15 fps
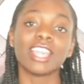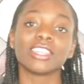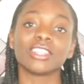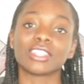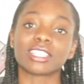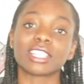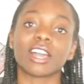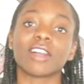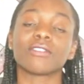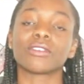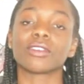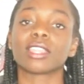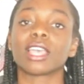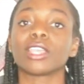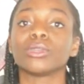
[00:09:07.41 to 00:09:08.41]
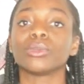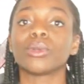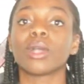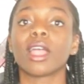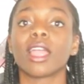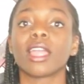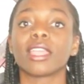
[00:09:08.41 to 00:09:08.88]
yourself, or that you
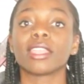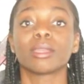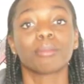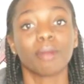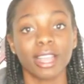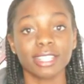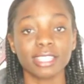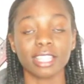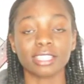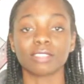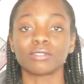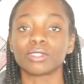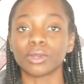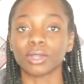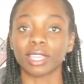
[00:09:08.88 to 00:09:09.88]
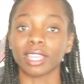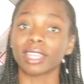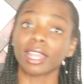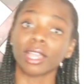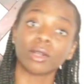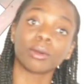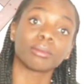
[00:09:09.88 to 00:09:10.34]
are in the process of doing it,
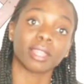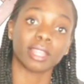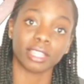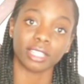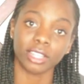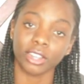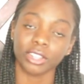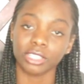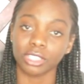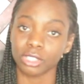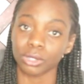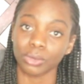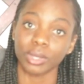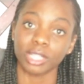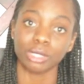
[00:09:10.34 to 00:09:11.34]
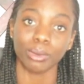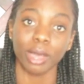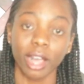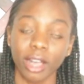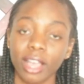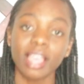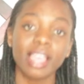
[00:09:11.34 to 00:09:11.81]
and I hope that it encourages you as
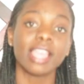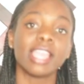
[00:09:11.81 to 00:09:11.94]
well.